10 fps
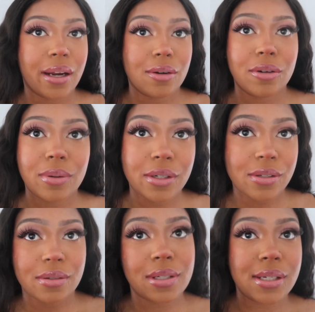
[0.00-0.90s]
I don't know what else
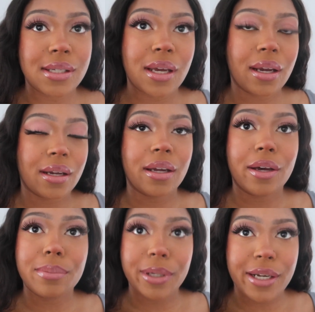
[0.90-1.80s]
I was gonna say. I
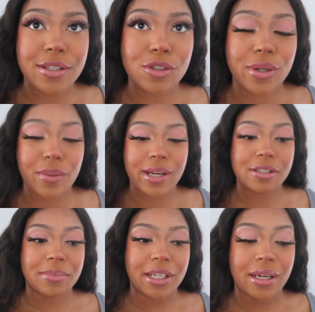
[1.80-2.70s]
hope you guys enjoyed
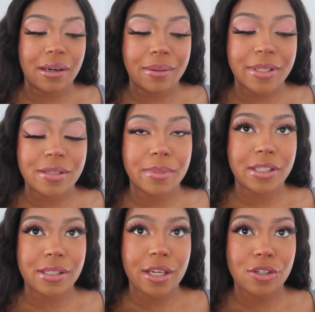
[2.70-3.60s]
watching me as
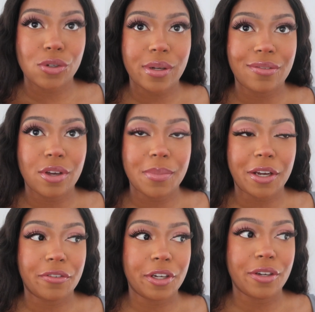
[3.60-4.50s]
much as I enjoyed
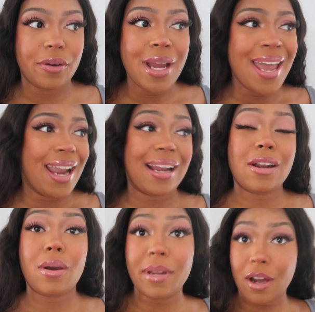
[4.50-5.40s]
filming for you. And I
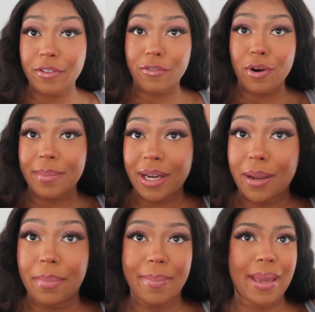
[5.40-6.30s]
know I've been off here for a
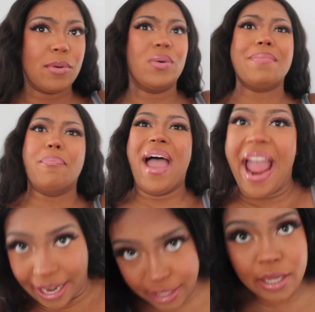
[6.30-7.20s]
minute, but baby, we
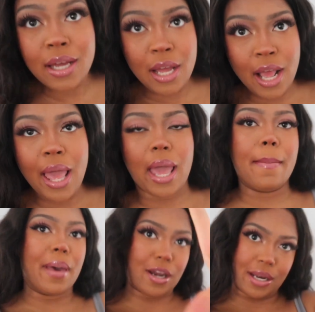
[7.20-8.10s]
back
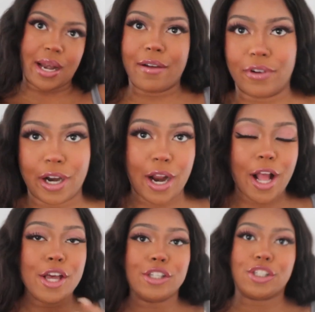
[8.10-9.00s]
and better than ever.
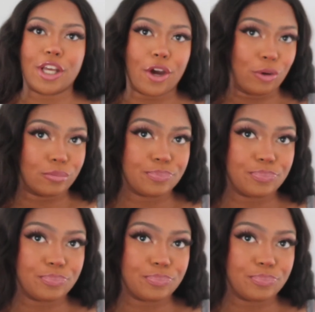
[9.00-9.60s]
So